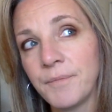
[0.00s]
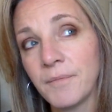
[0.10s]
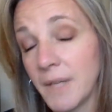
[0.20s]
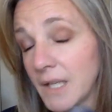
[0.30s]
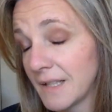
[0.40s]

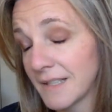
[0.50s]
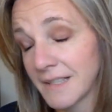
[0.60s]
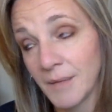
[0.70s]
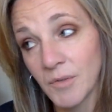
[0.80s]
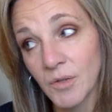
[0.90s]
making the
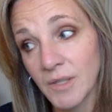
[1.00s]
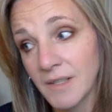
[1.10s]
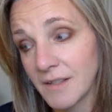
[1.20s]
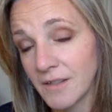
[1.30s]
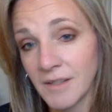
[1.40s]
same
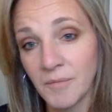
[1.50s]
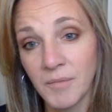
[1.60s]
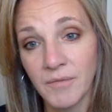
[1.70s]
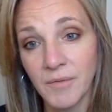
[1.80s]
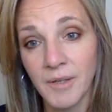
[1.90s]
choices you did
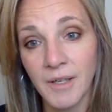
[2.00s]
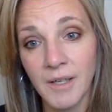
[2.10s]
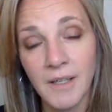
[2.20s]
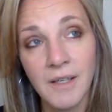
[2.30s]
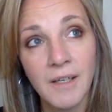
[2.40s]
before,
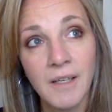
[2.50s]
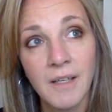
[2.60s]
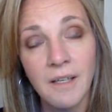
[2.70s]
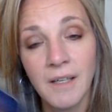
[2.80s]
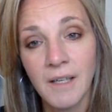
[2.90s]

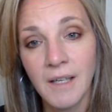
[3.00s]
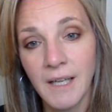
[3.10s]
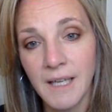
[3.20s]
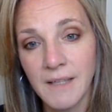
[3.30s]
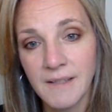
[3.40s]

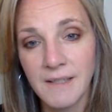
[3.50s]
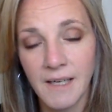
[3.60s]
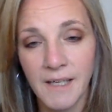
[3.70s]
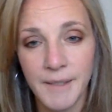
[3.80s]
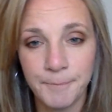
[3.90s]
it's
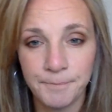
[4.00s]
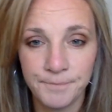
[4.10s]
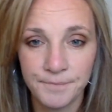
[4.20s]
I